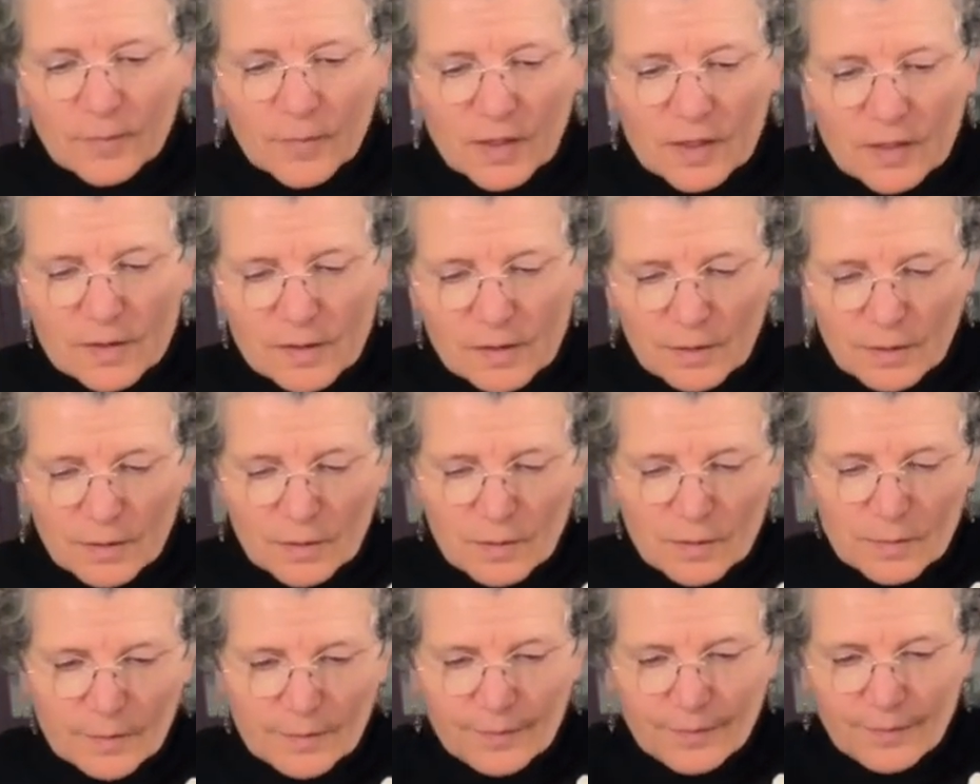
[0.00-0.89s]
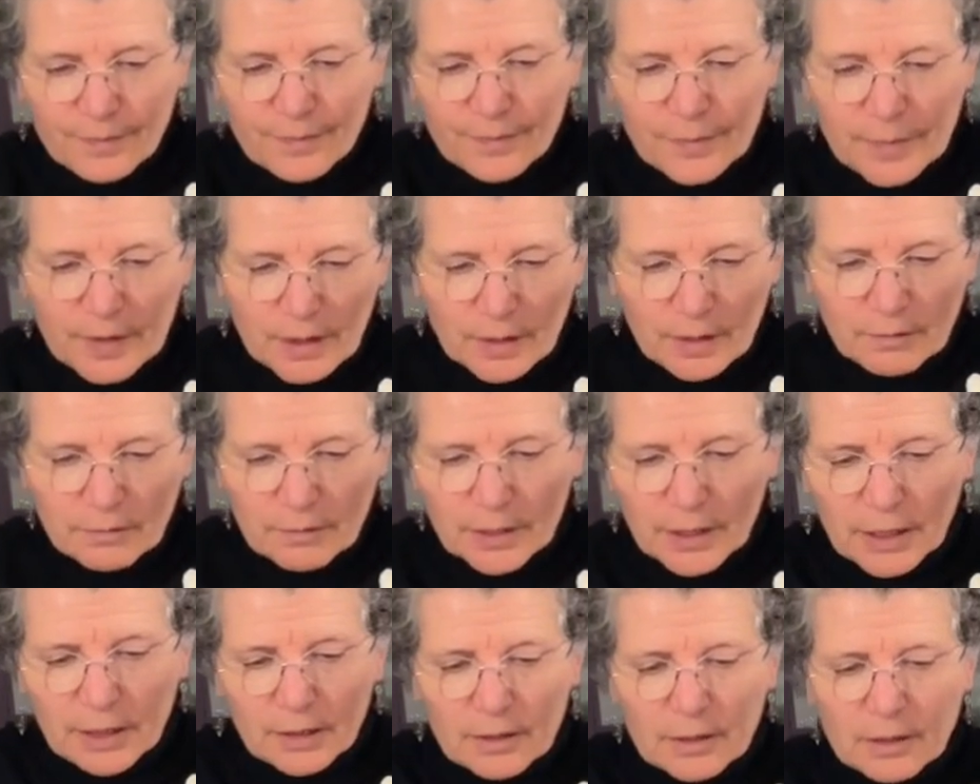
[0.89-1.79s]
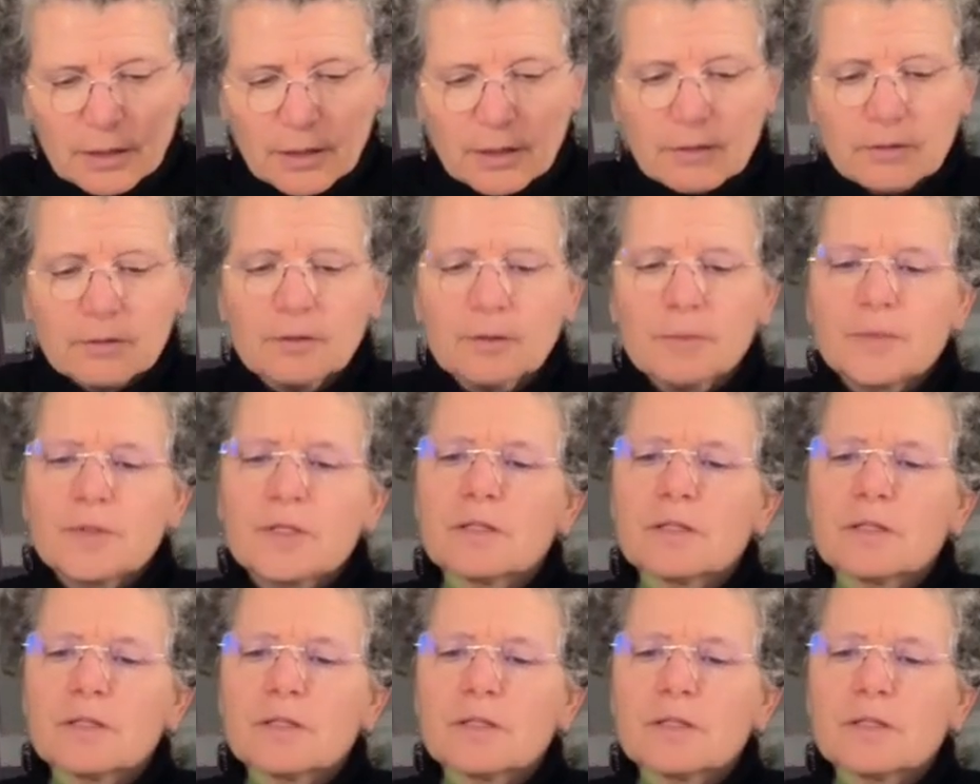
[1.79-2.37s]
So, all right, oops,